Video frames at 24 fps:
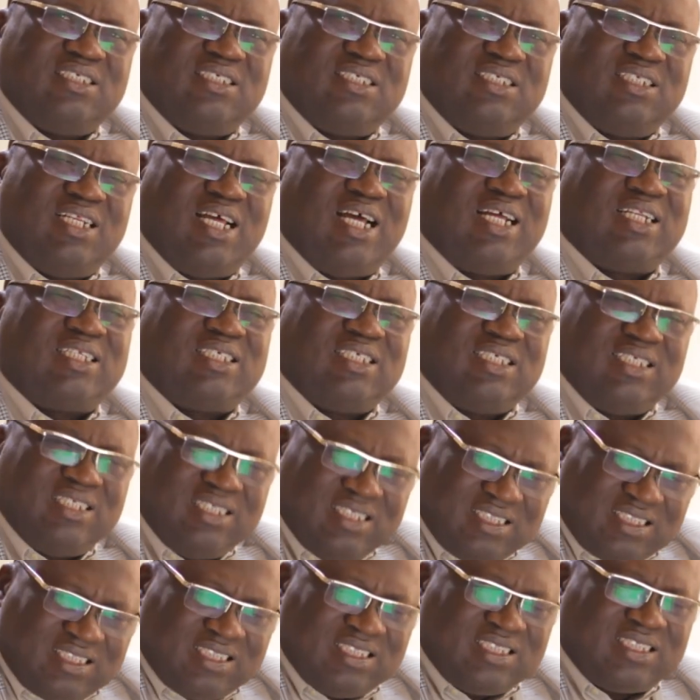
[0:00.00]
that
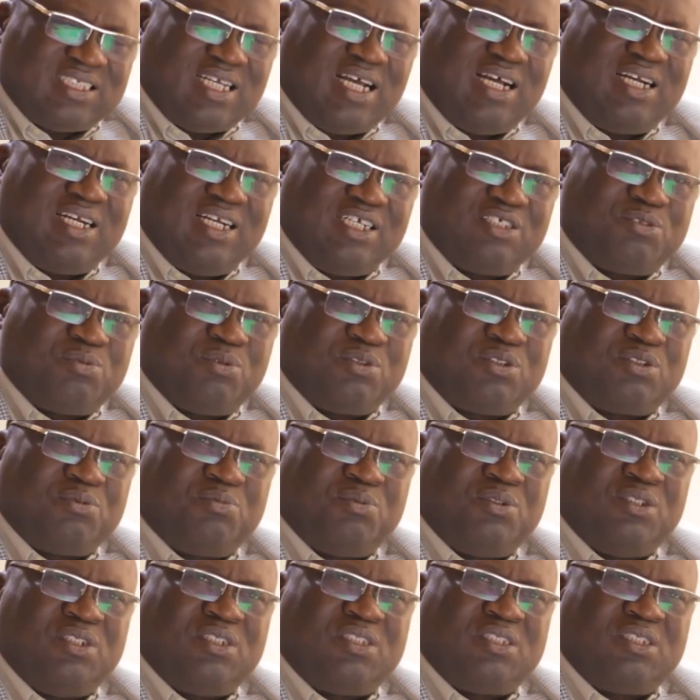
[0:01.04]
it is our
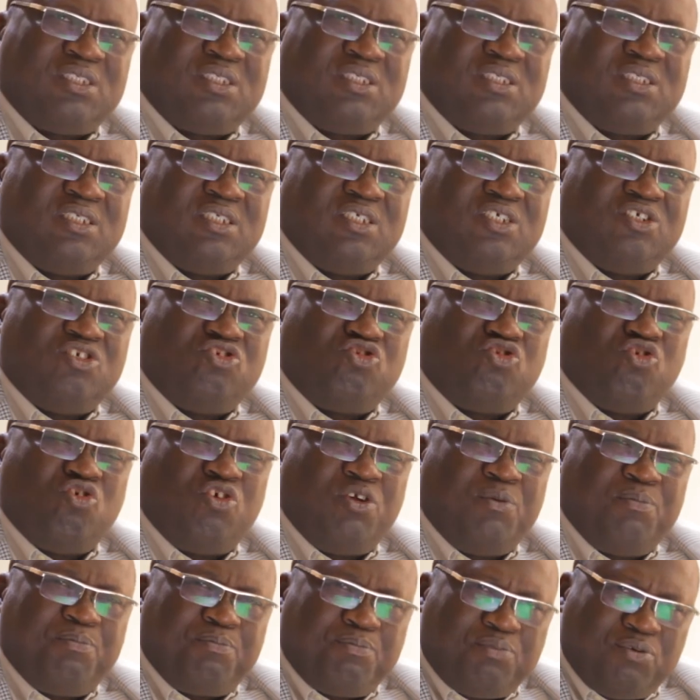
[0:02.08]
responsibility to
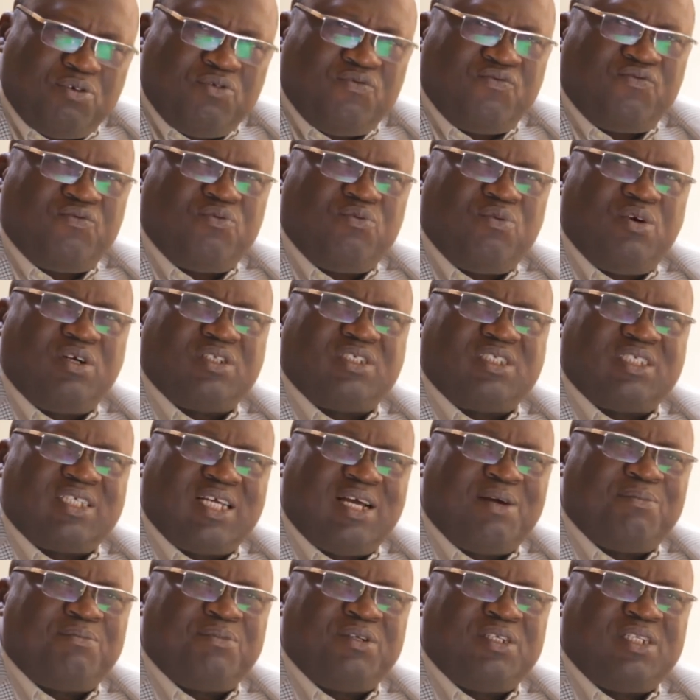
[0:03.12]
improve what is
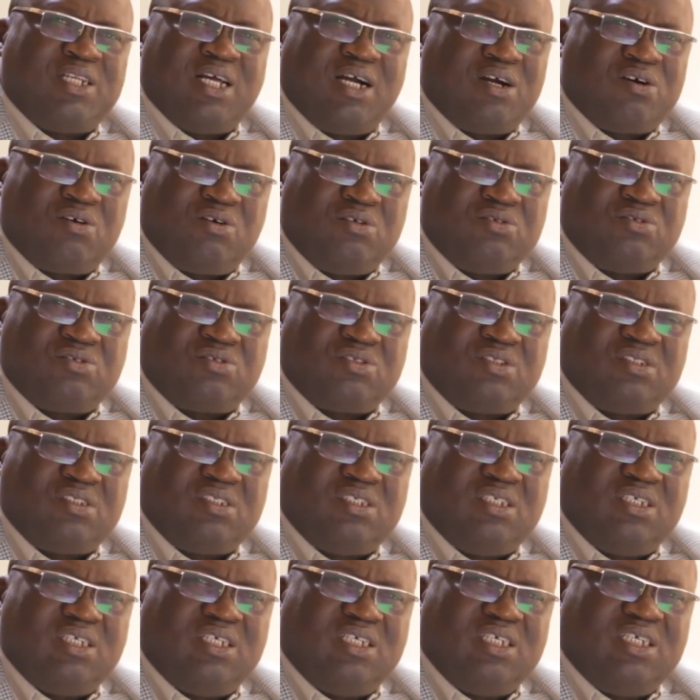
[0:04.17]
happening in our country.
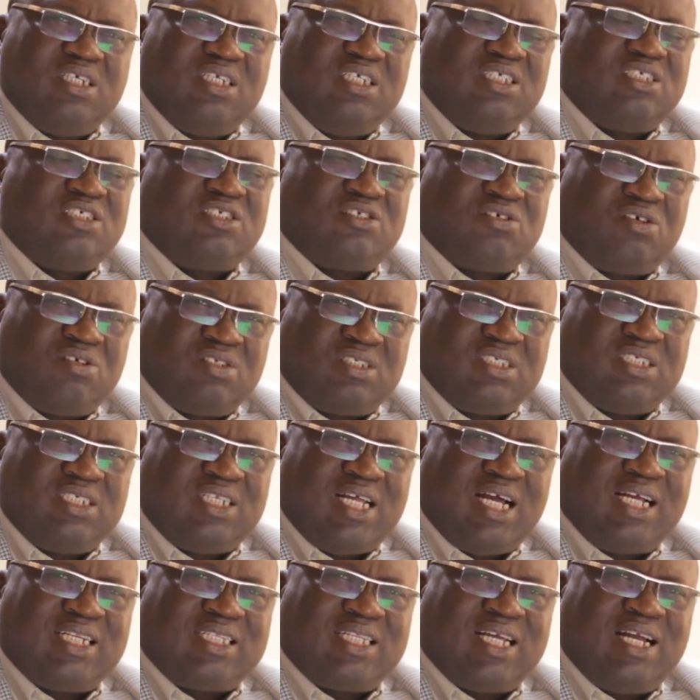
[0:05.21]
It is until
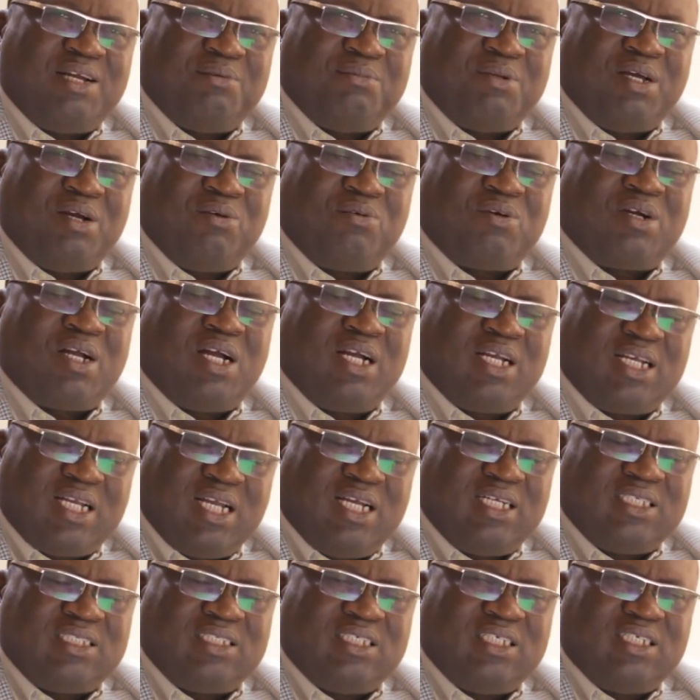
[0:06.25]
that time that we can
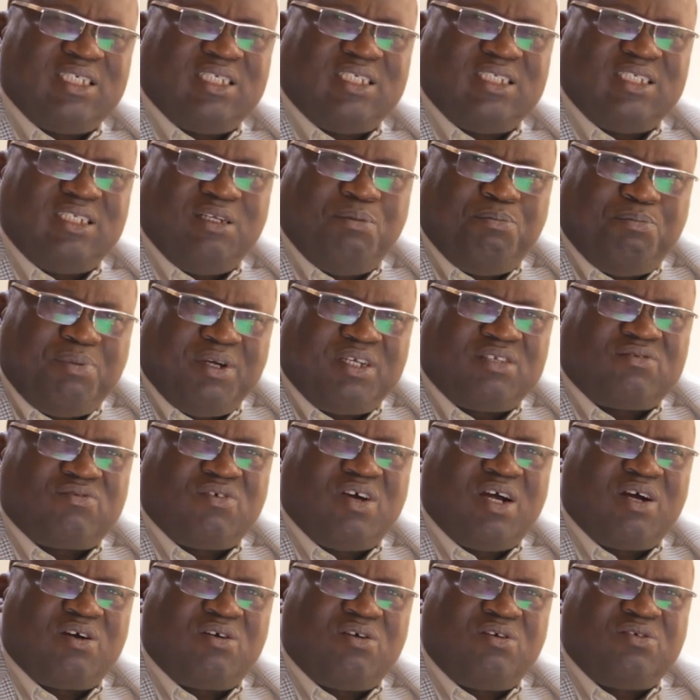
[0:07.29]
get the best for
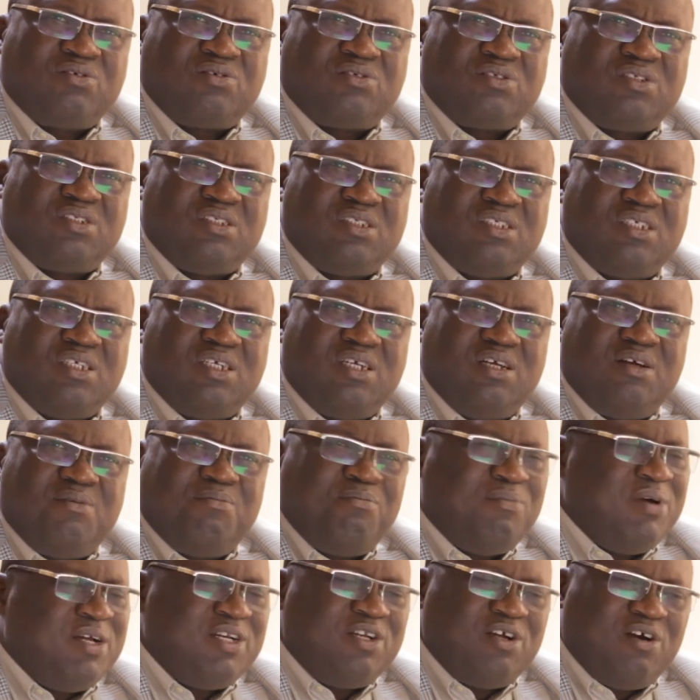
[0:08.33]
our country.
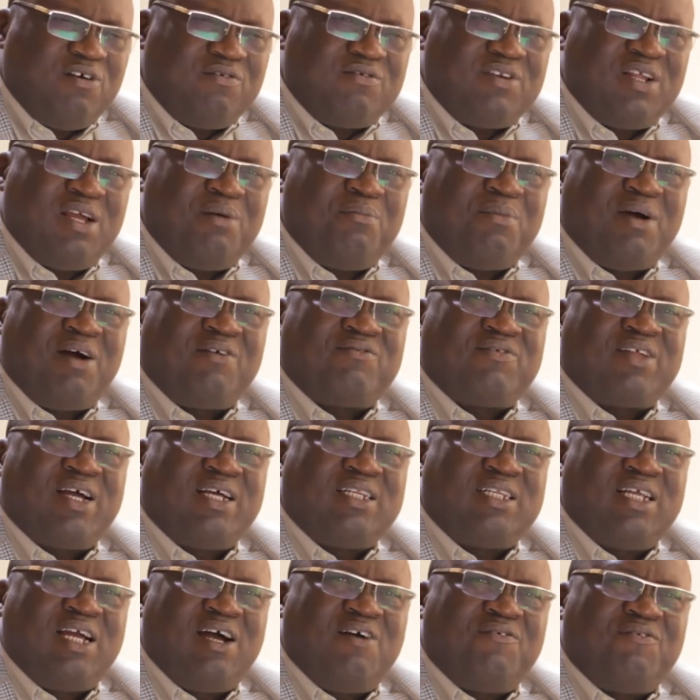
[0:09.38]
Many of them, after
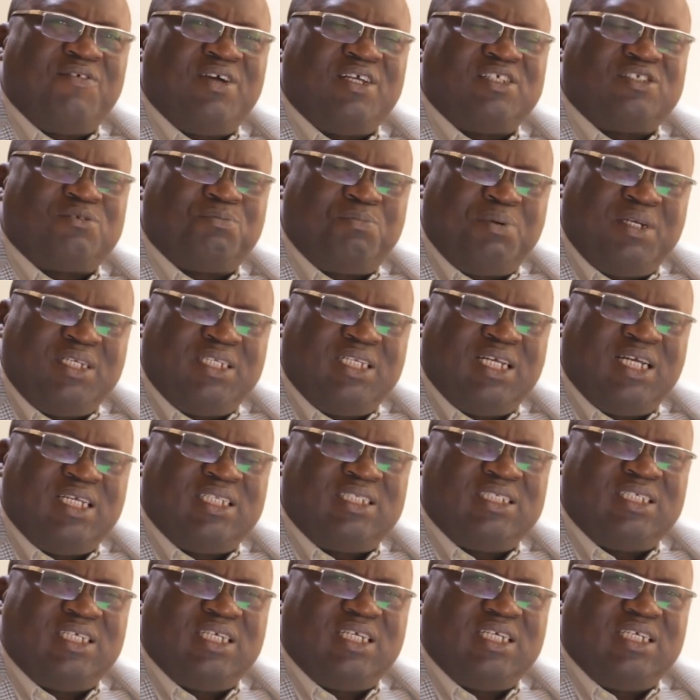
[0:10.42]
they have
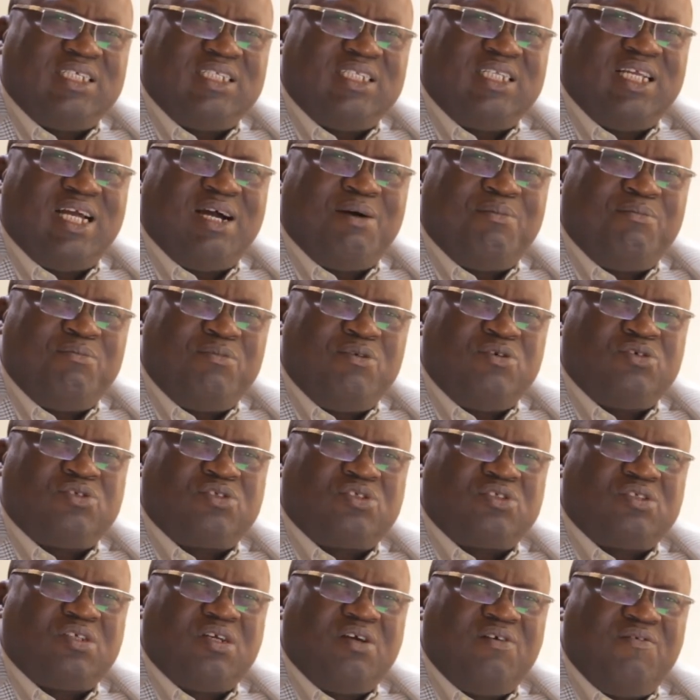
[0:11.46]
expended their
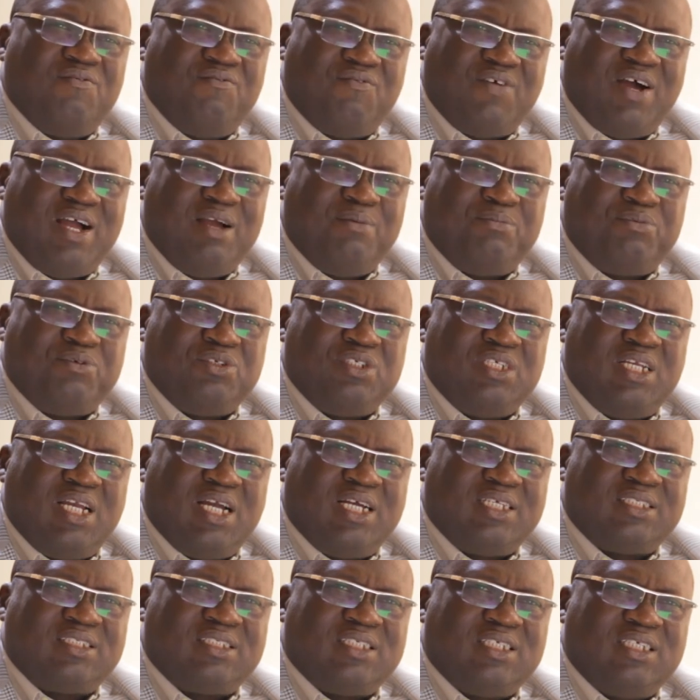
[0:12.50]
most viable
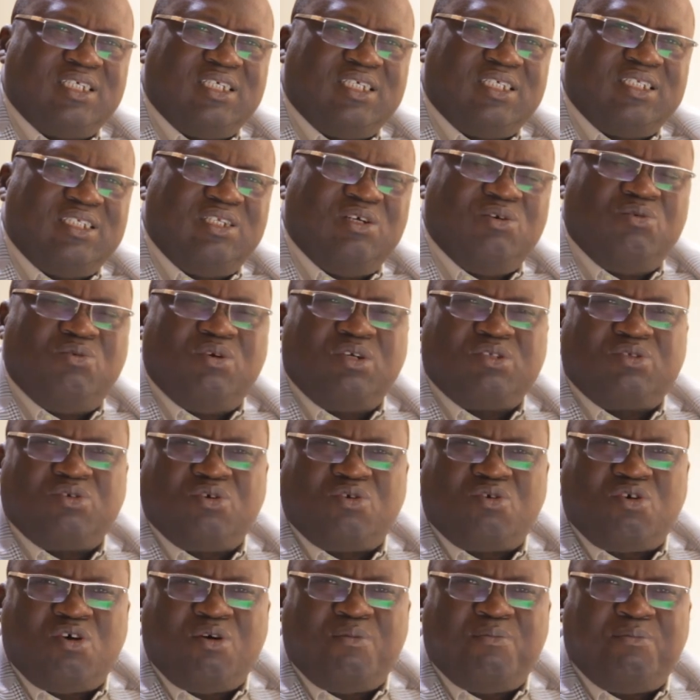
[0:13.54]
years, they want to
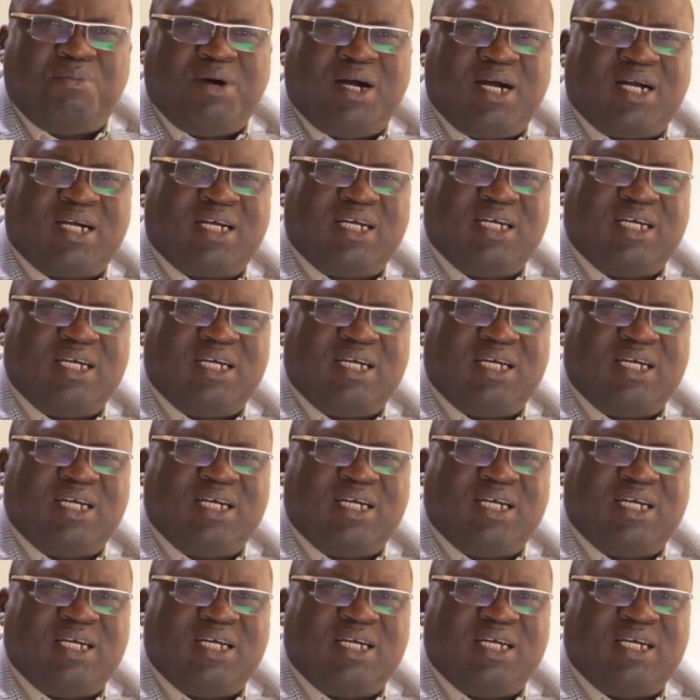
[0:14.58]
come back